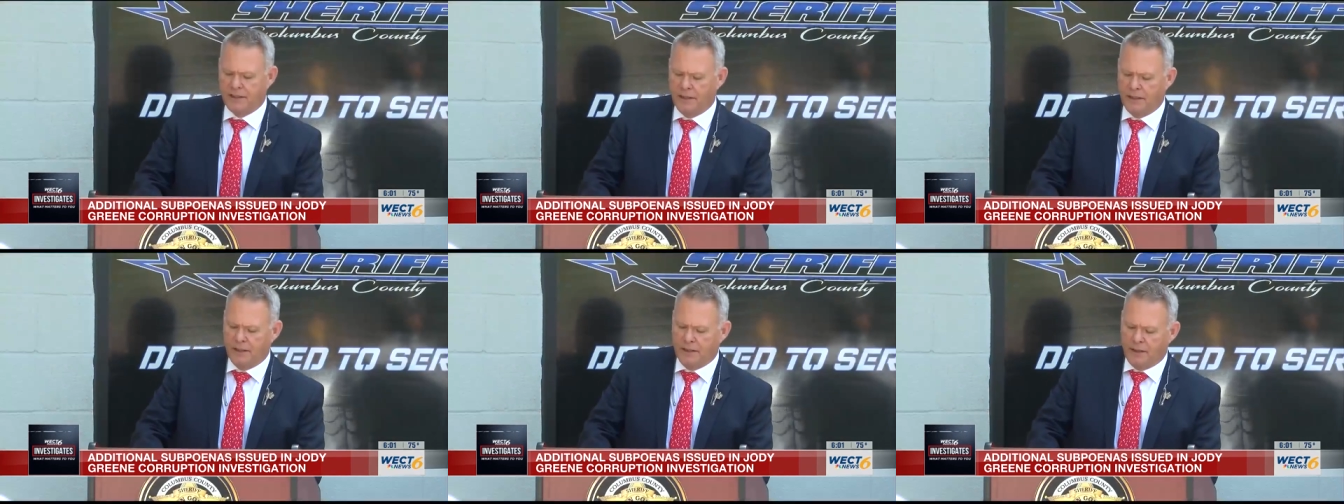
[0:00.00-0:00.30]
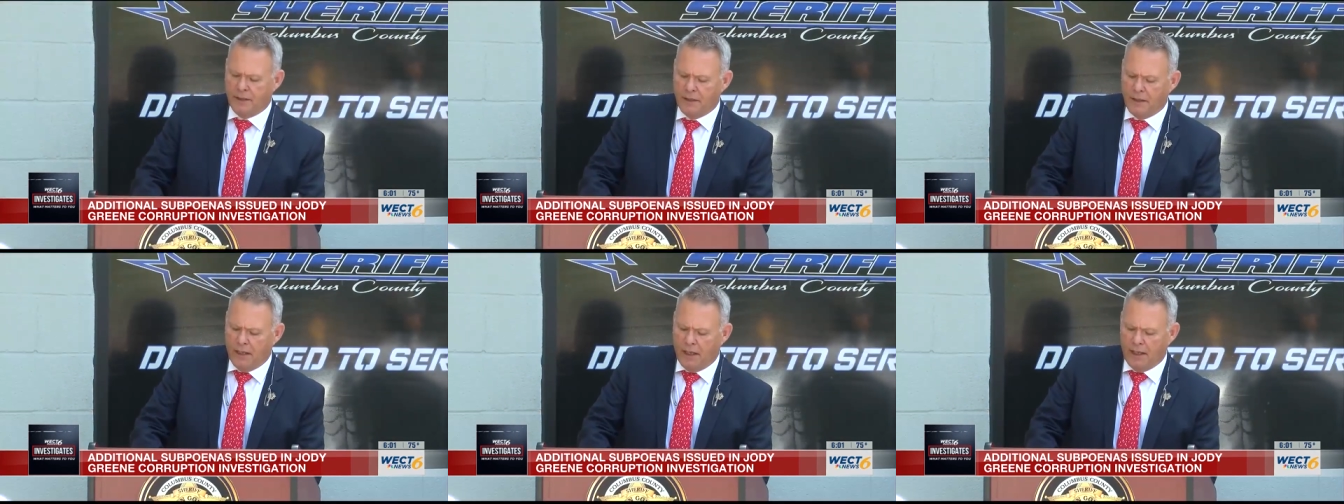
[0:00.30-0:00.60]

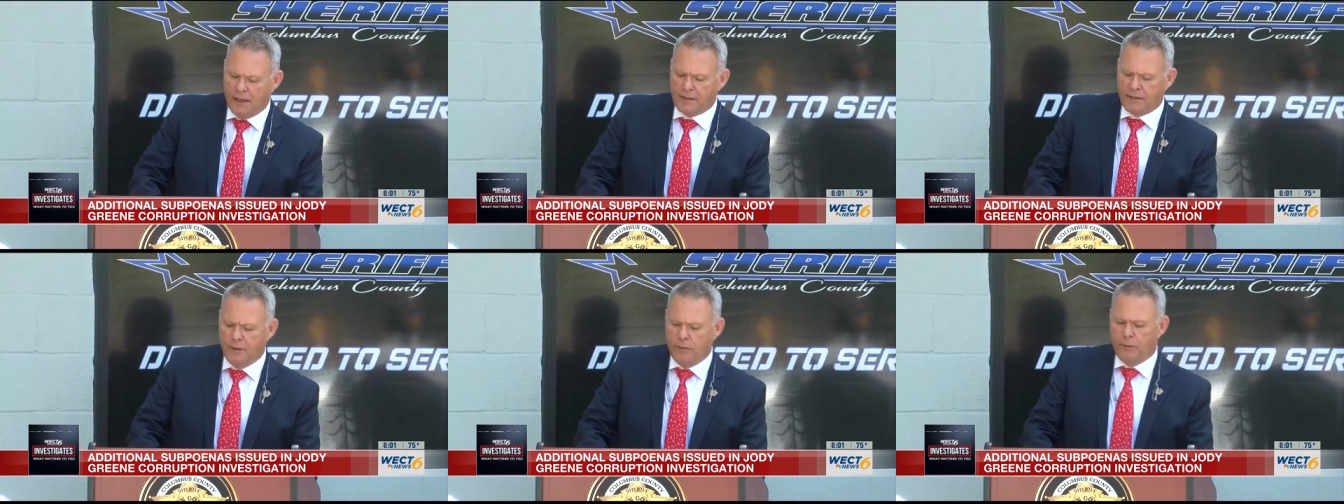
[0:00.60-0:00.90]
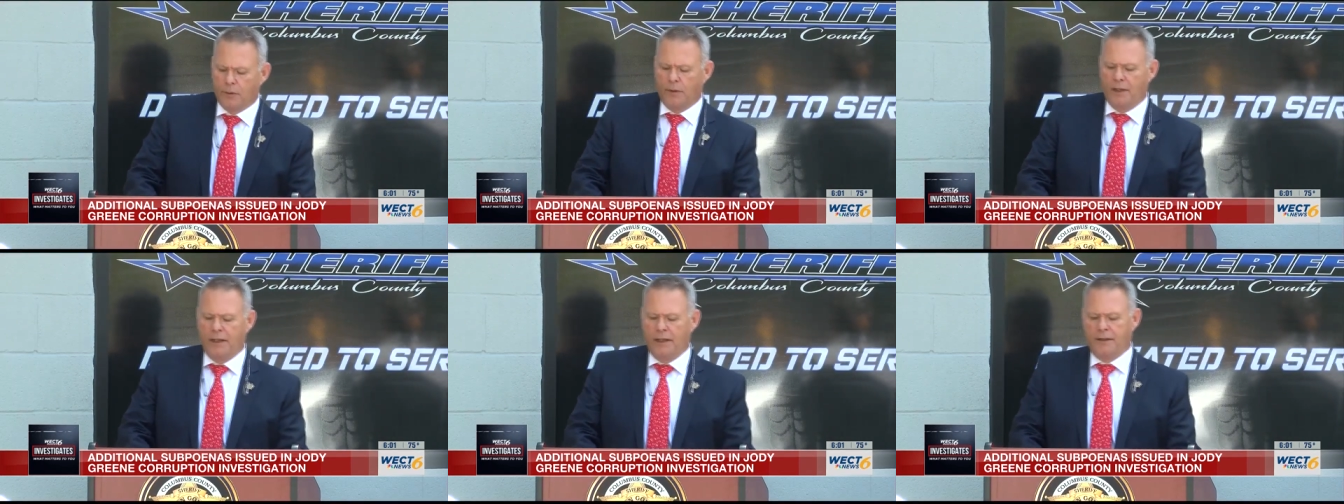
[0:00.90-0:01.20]
Sheriff Jody
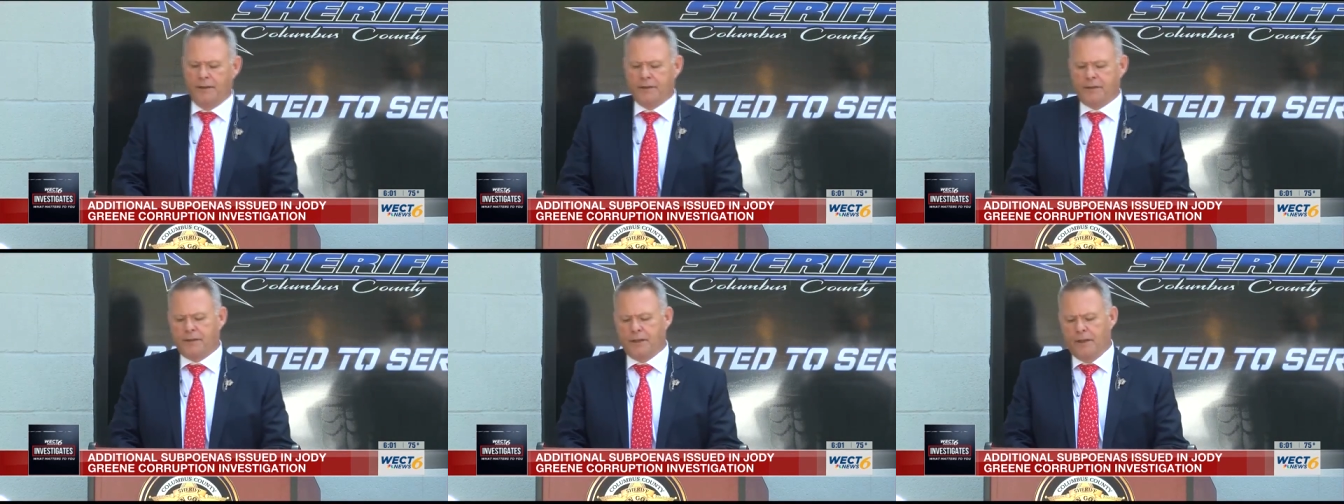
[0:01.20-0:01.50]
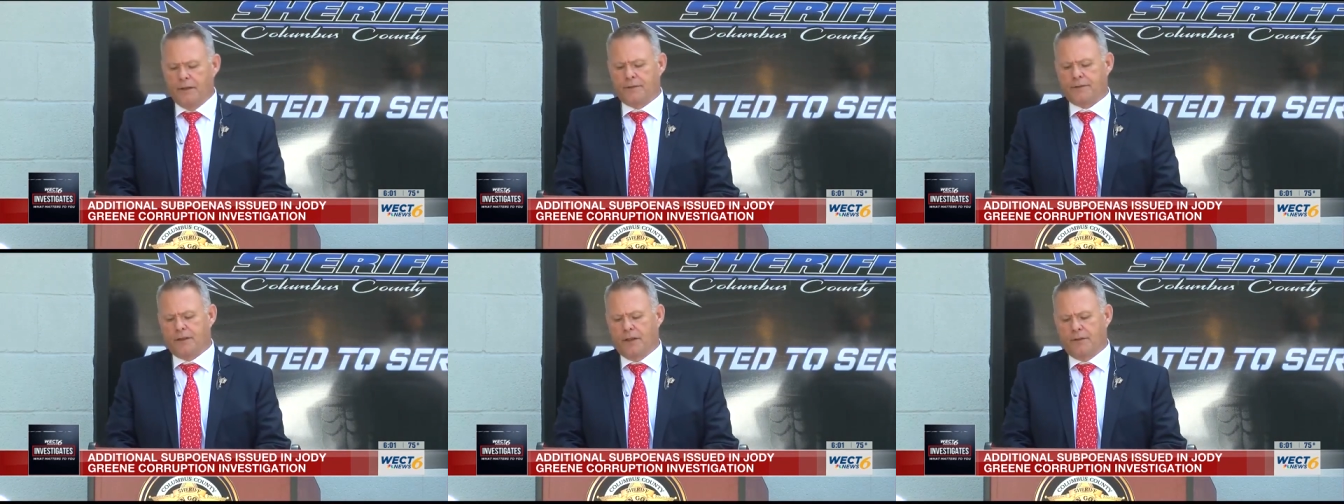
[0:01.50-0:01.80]
Greene.
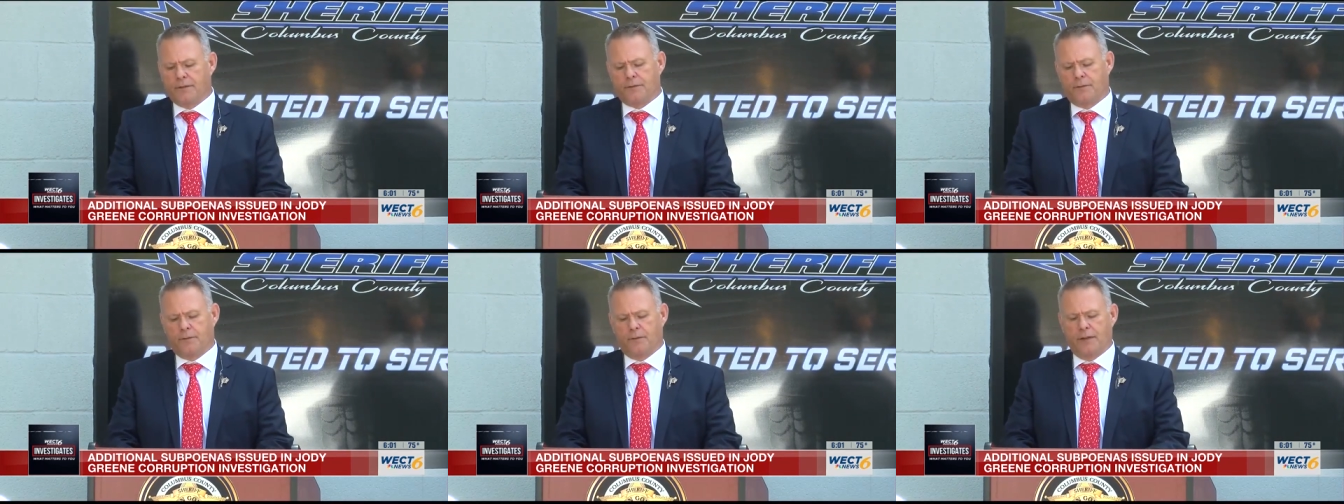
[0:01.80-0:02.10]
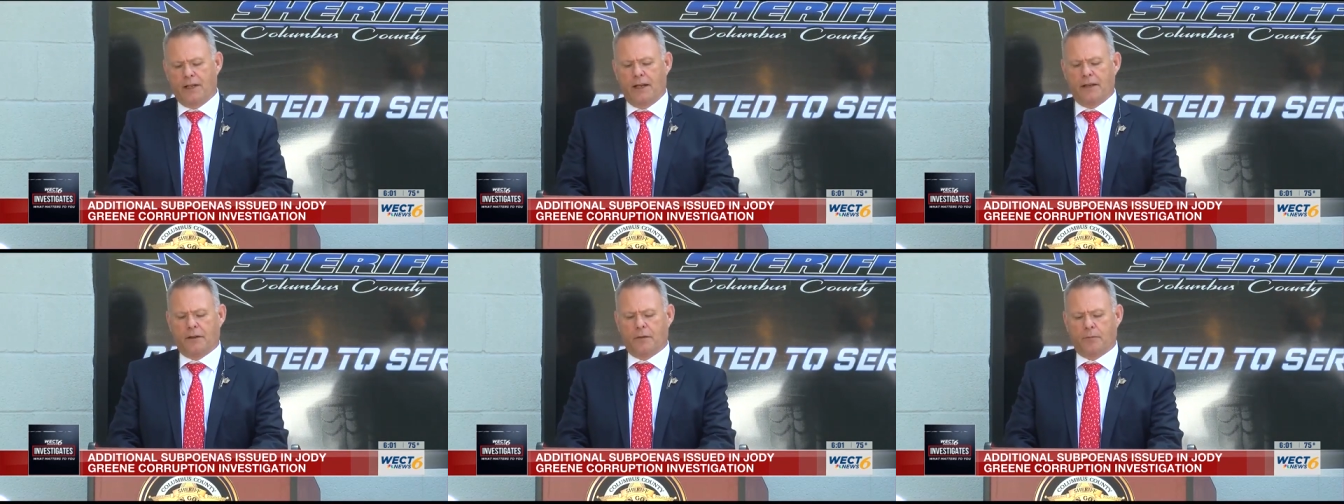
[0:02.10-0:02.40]
Just over one
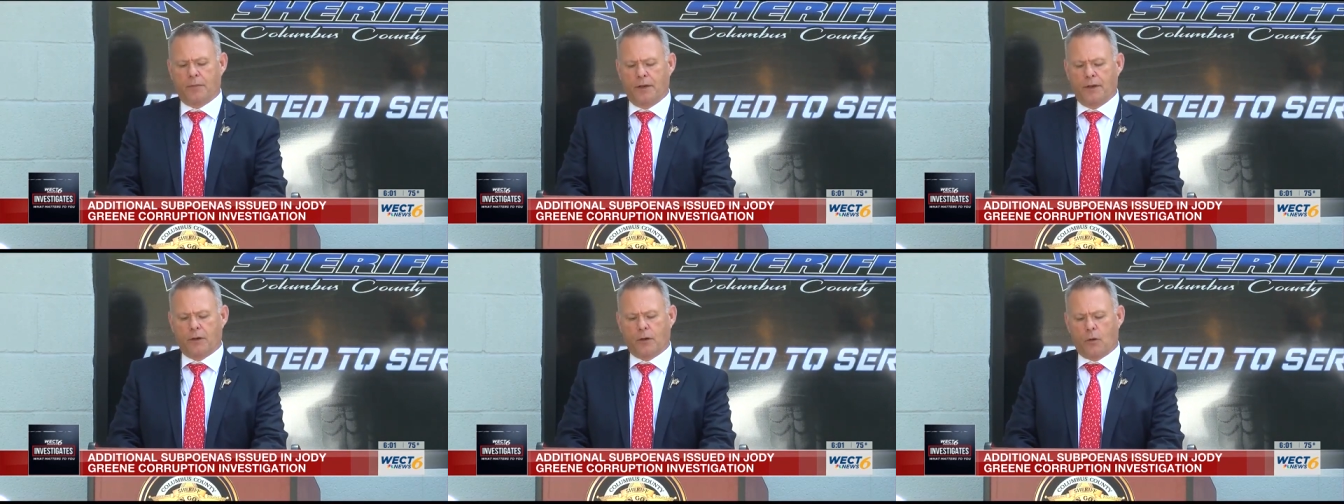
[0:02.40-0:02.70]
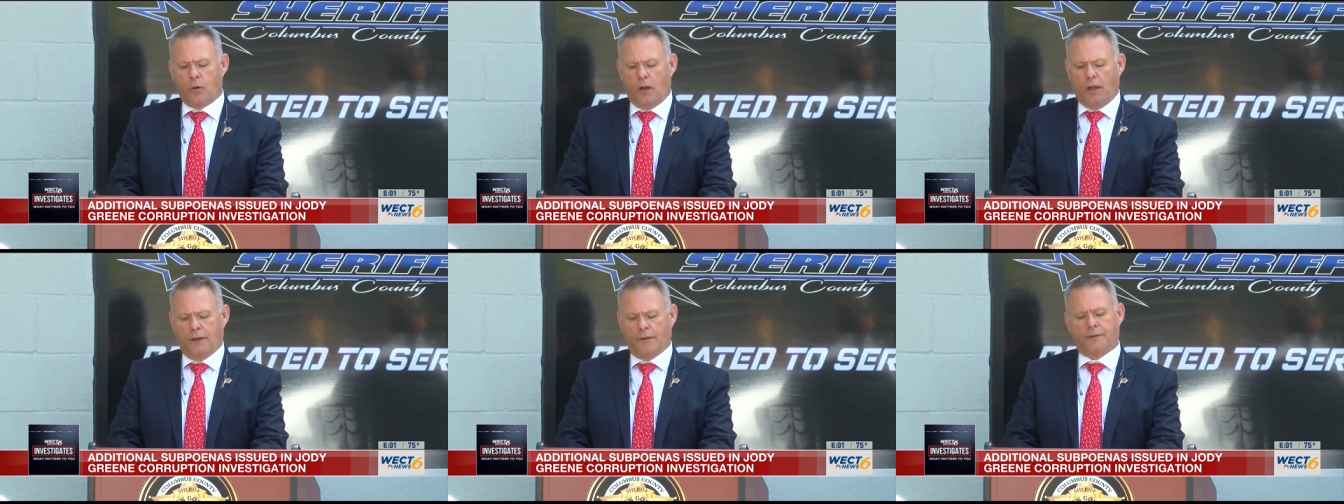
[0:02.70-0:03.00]
year ago,
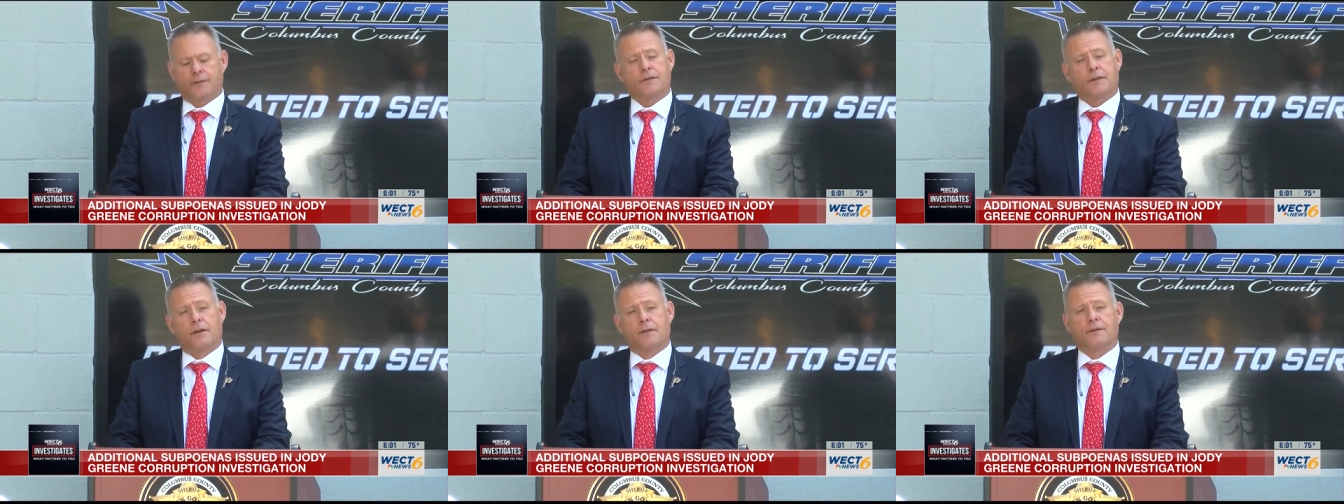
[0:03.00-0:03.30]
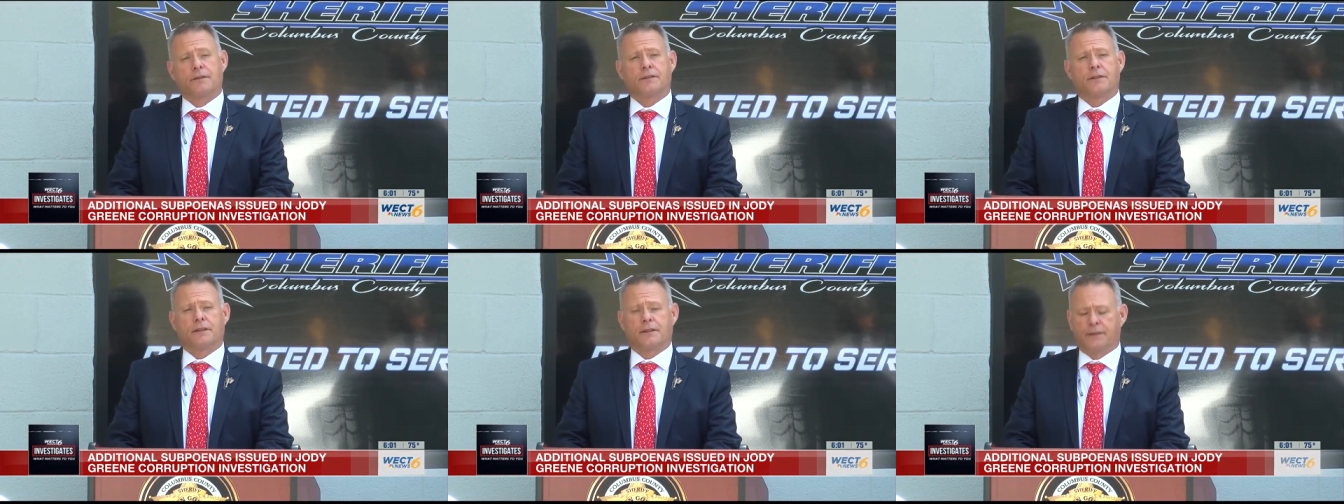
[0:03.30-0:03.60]

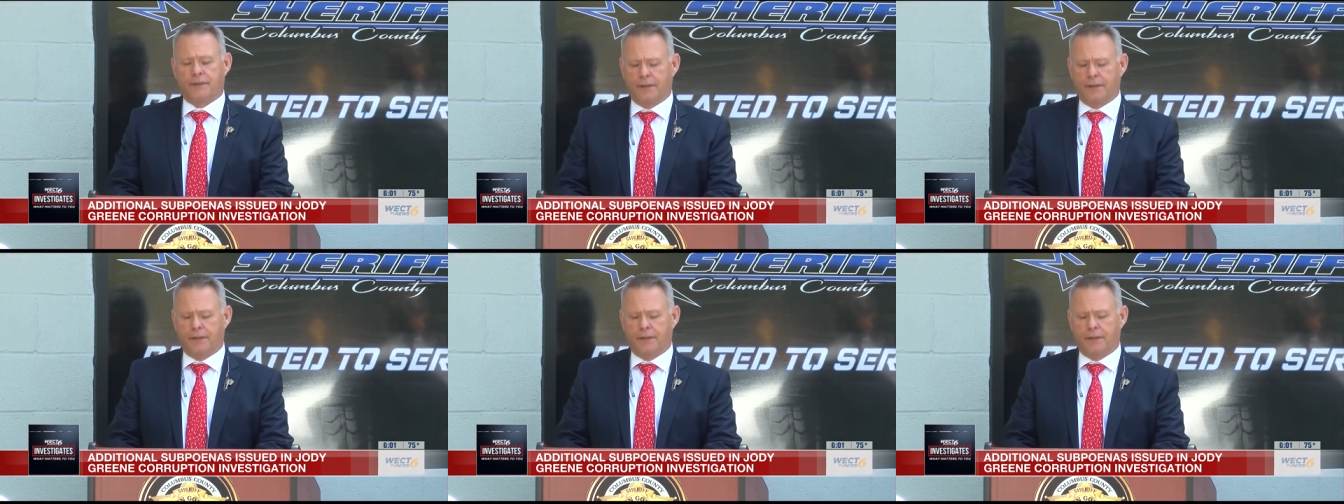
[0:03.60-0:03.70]
WECT